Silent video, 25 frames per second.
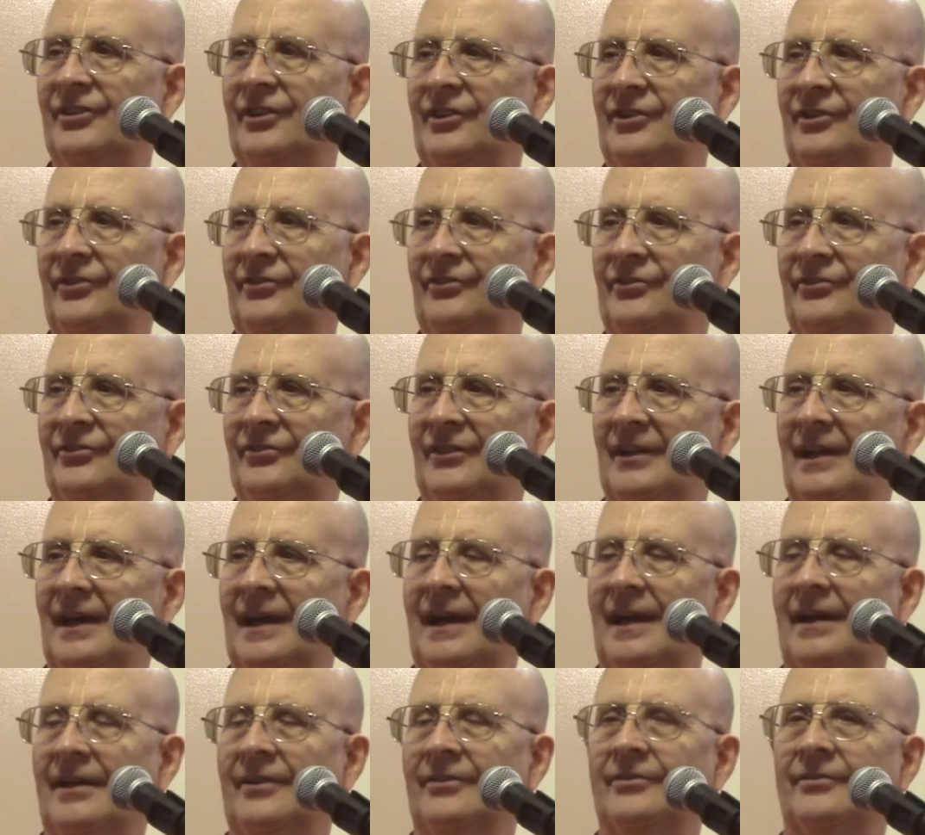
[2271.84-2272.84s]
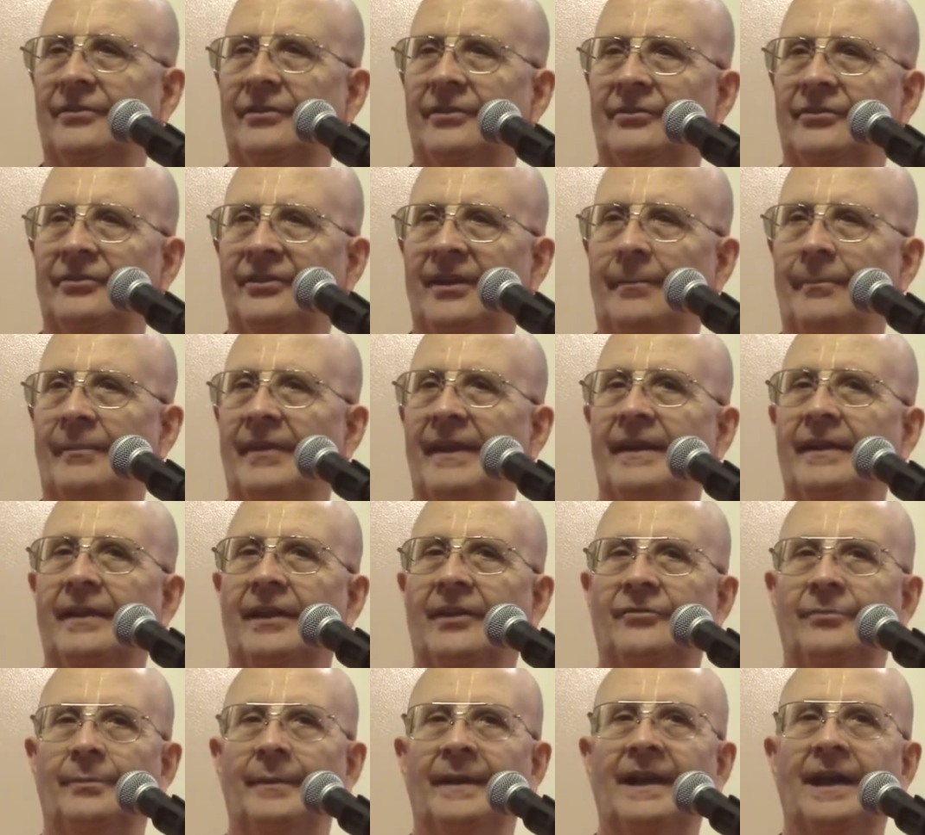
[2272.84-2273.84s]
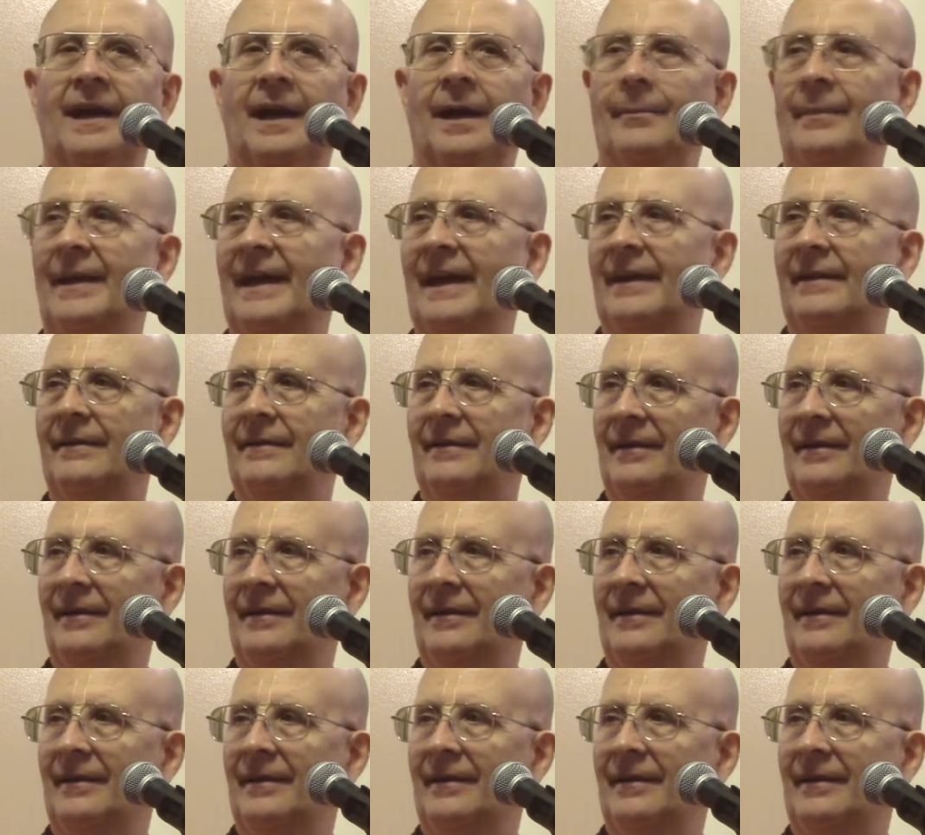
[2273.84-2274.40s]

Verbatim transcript: is something that's become a